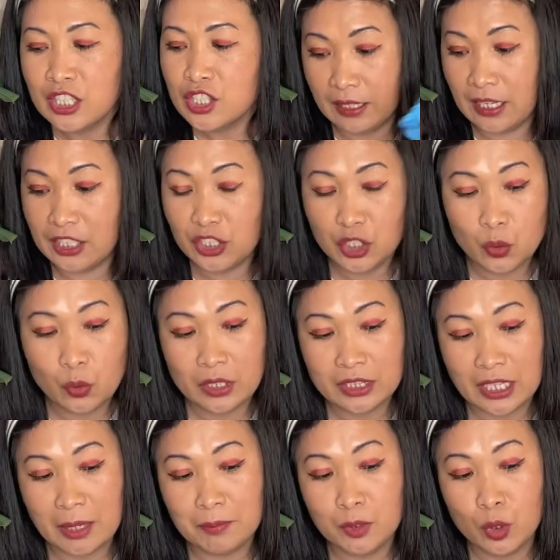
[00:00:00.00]
And you know what?
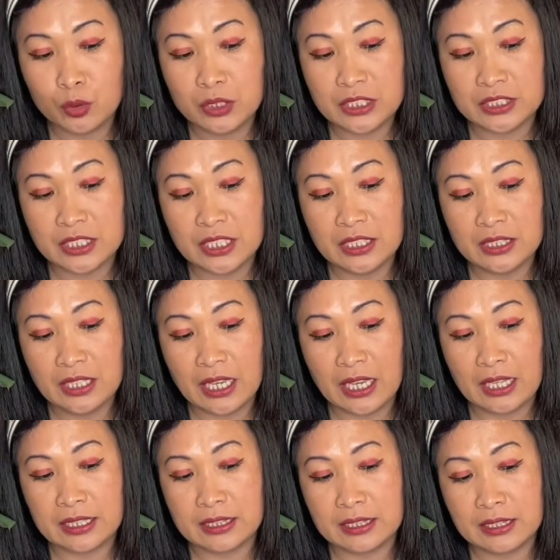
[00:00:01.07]
I'm noticing
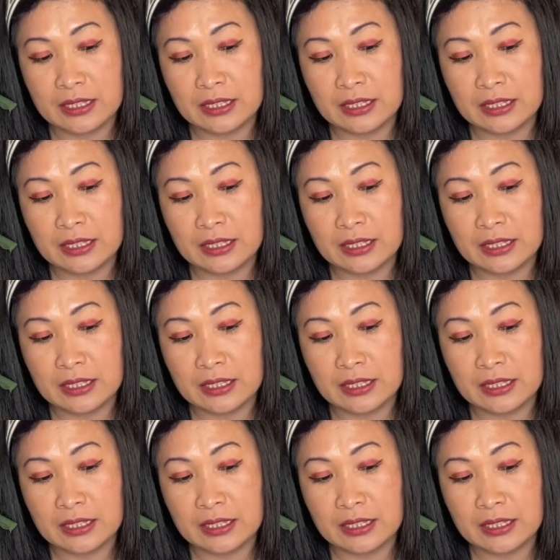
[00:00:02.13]
that